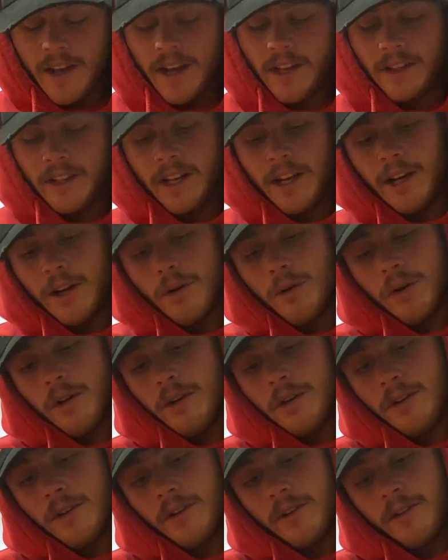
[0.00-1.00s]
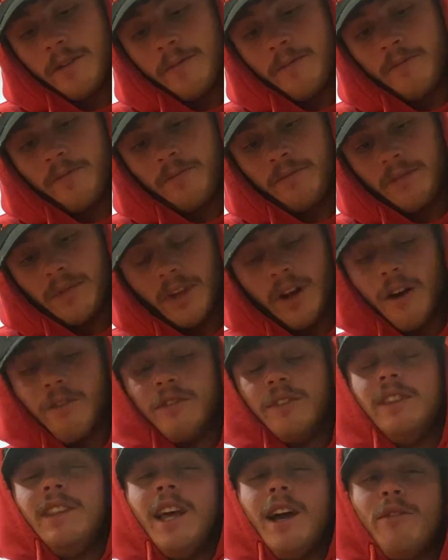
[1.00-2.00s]
And now,
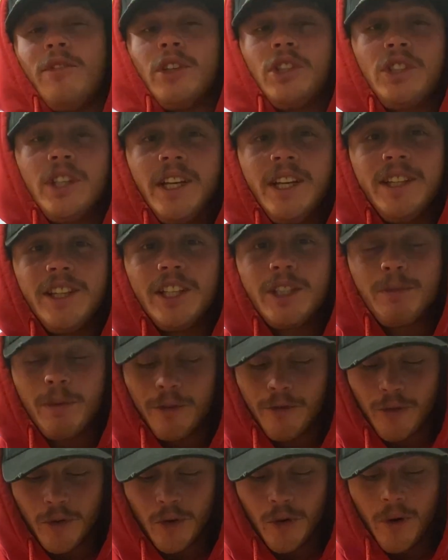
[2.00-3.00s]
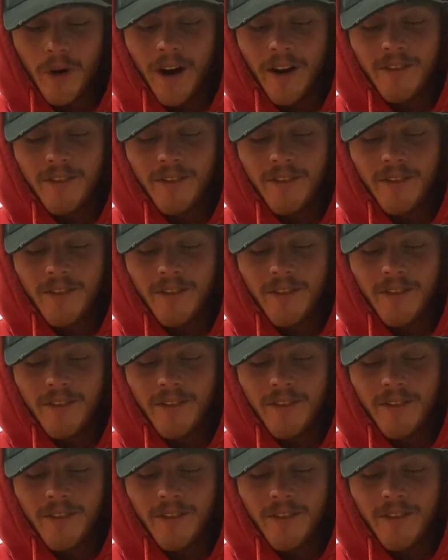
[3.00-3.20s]
I've never seen this before,